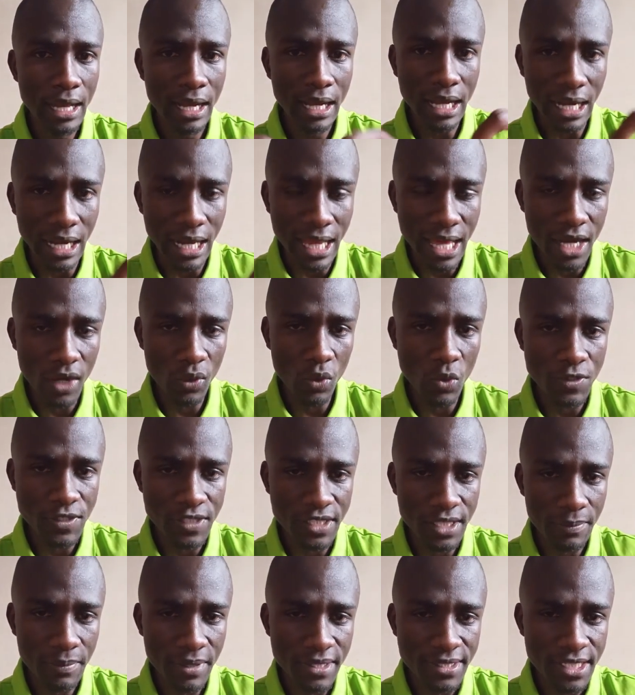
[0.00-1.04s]
Clan was
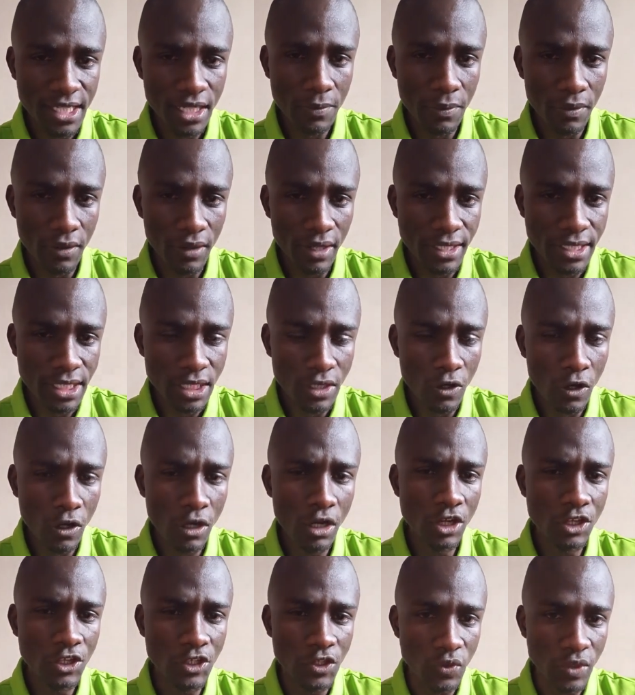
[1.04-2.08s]
the basic political
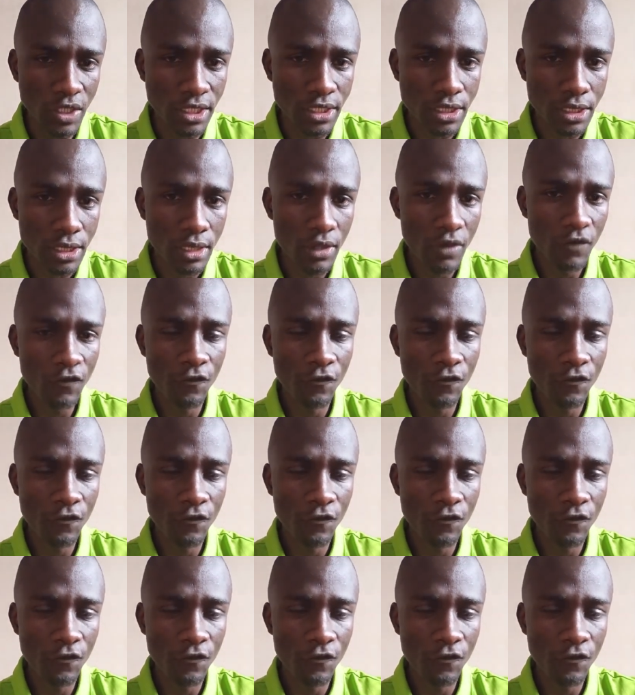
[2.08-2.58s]
unit